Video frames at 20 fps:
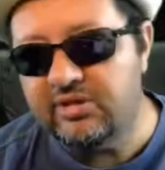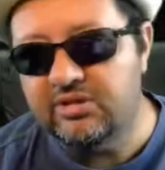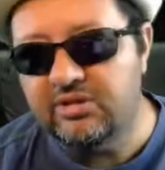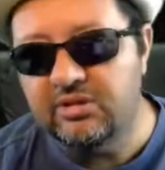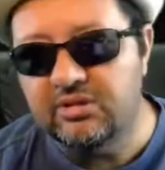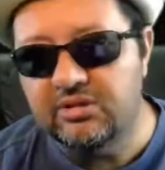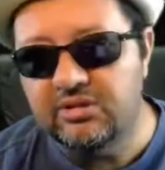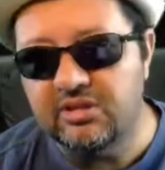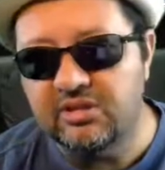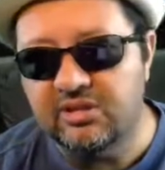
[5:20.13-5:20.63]

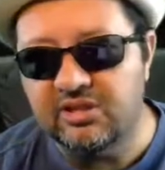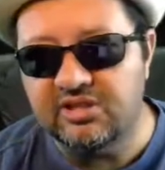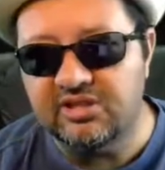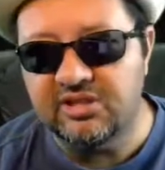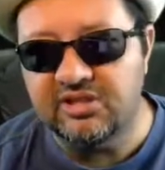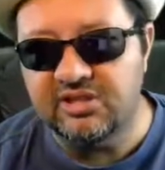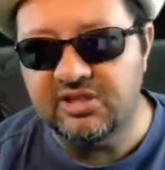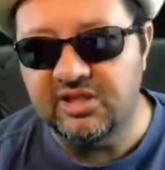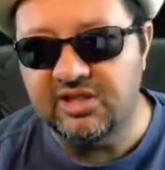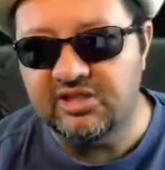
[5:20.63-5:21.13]
I'm just
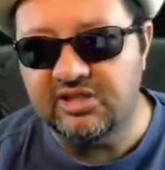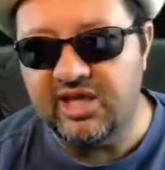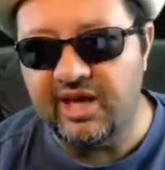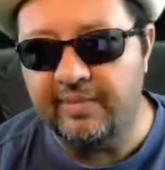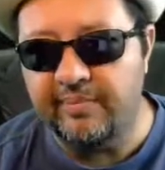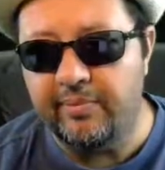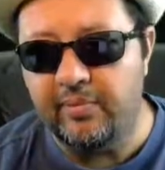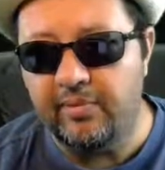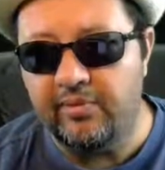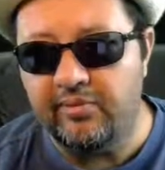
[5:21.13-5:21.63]
using this as an
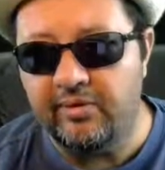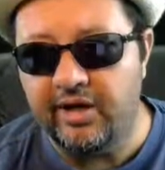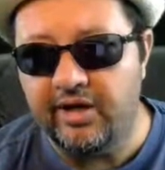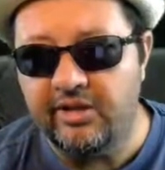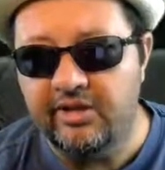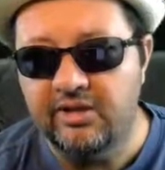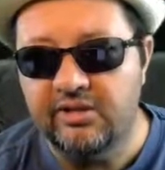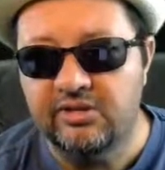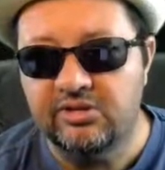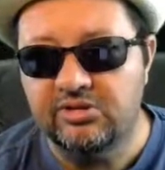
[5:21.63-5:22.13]

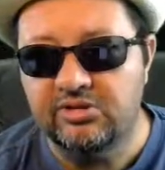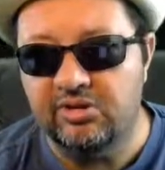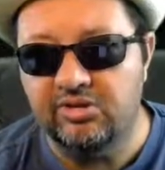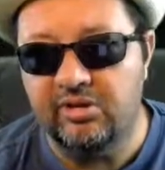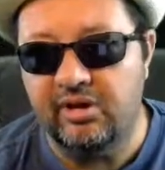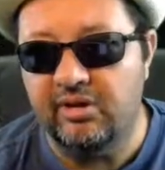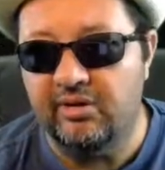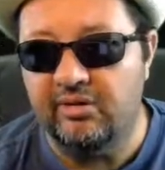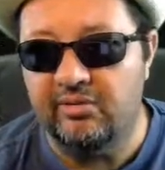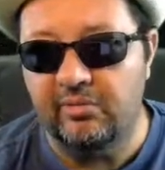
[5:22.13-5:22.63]
example, right?
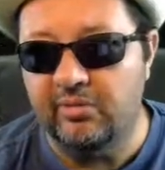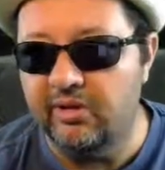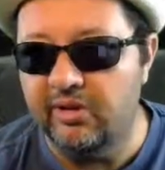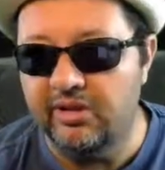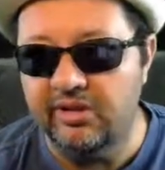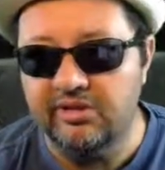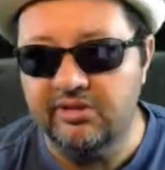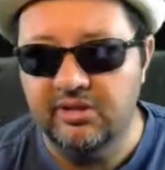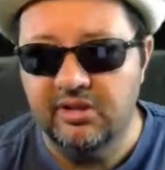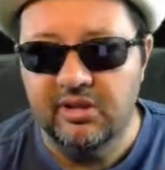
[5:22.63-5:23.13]
Show you how
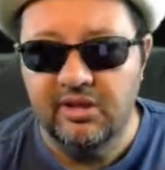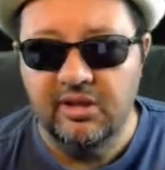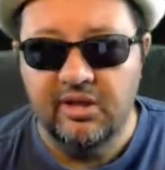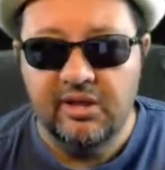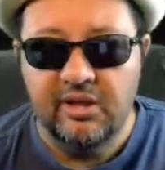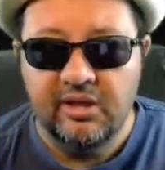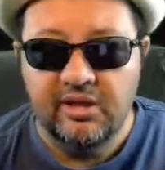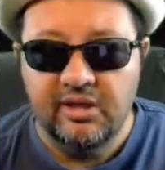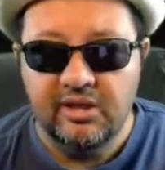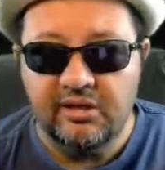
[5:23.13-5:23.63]
it works.